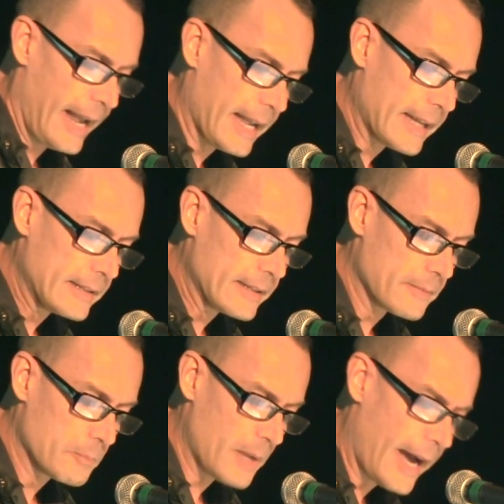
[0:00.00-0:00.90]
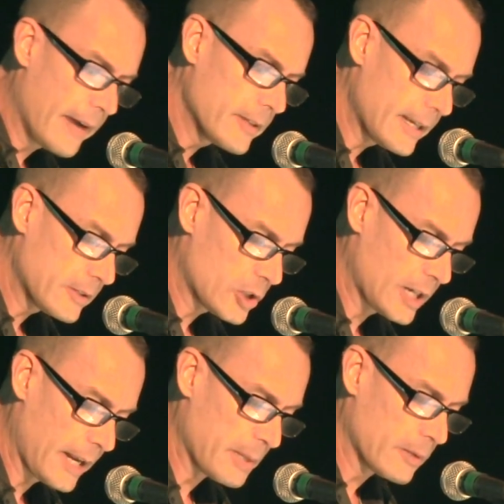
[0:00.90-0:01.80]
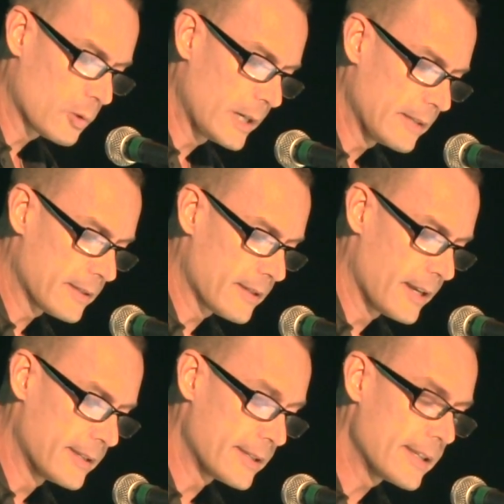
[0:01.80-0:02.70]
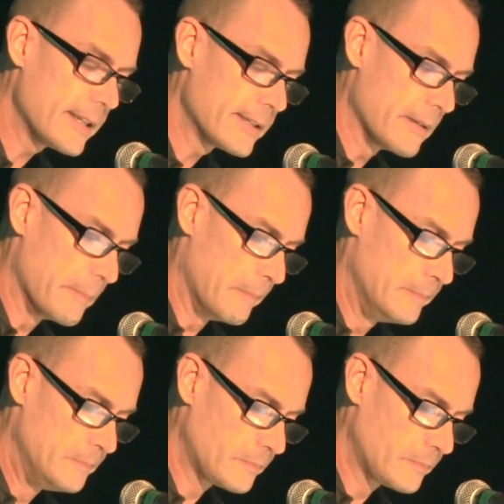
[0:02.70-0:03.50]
And out of that shame, it creates a schism.